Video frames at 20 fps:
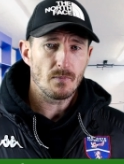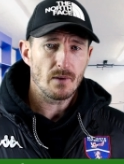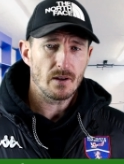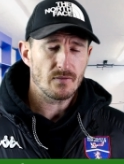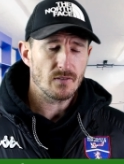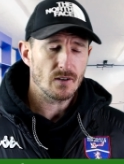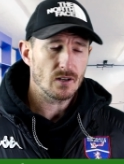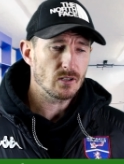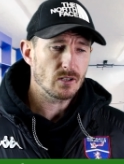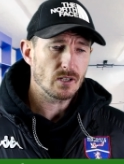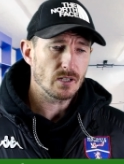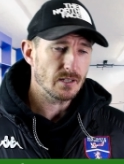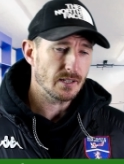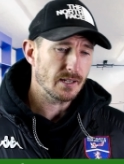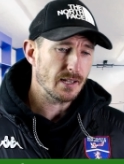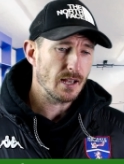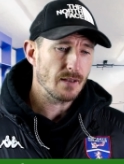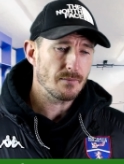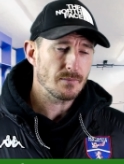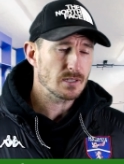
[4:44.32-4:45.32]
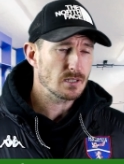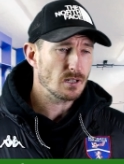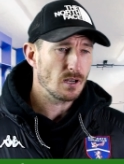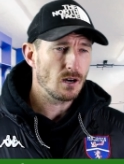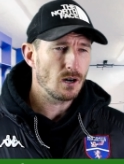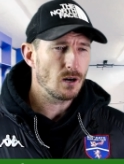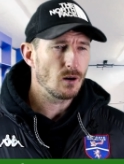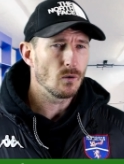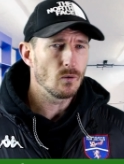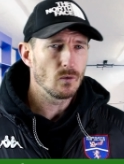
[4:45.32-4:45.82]
if I look at the game as a
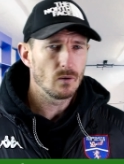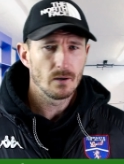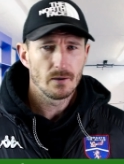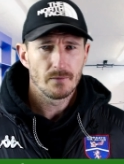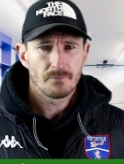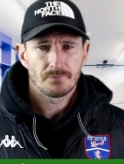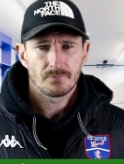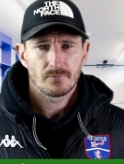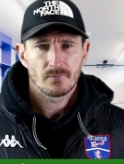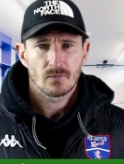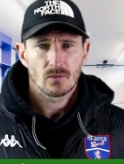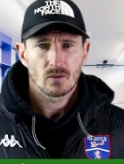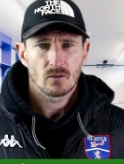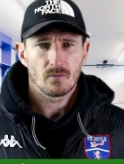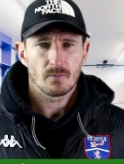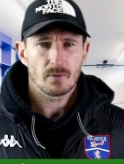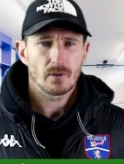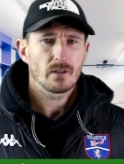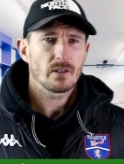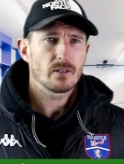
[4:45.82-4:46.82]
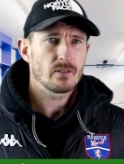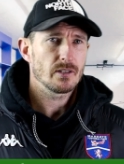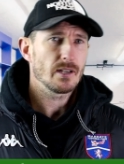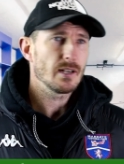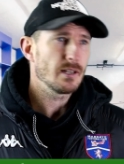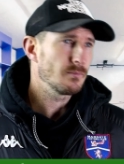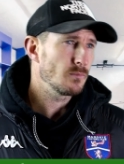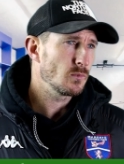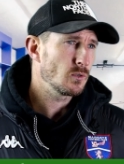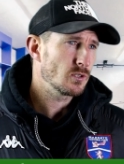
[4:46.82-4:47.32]
whole, we've probably
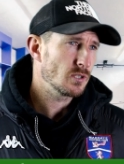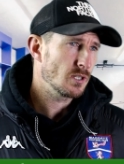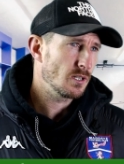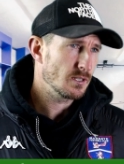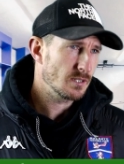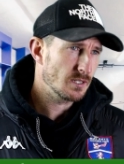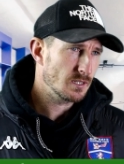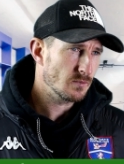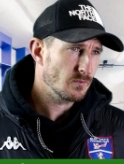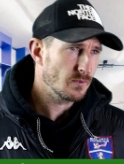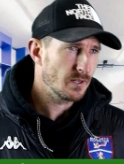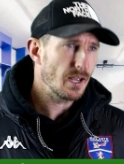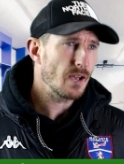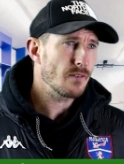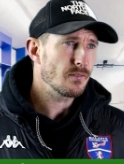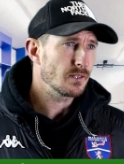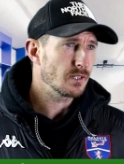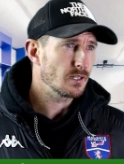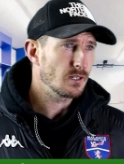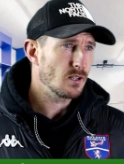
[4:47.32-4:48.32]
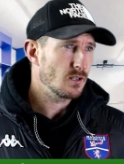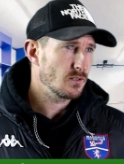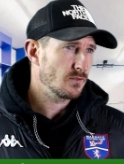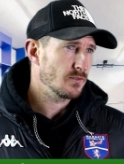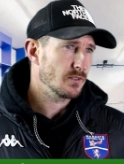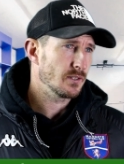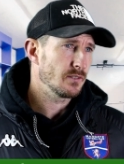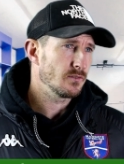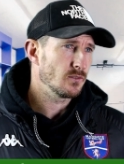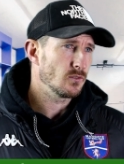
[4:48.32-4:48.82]
created more chances than we have in the last
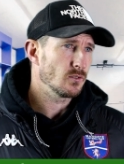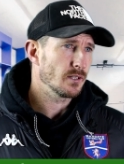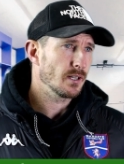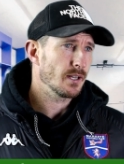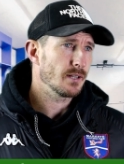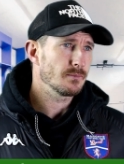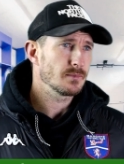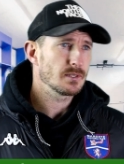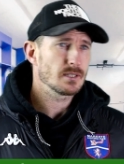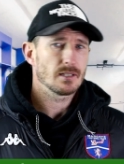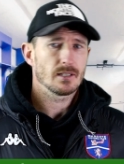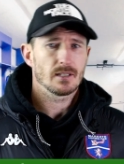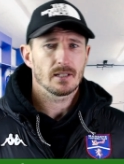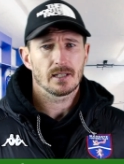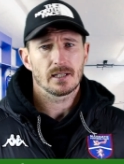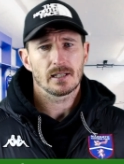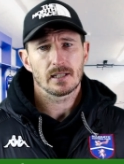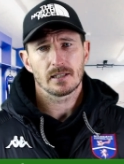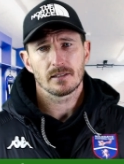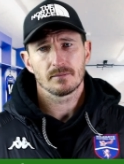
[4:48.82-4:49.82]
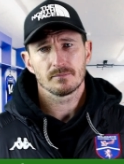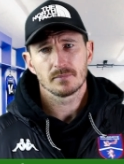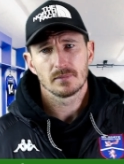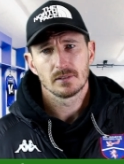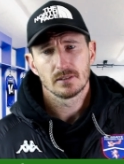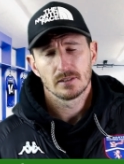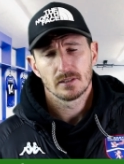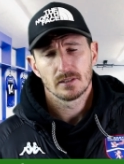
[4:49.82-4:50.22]
three, four games. Um,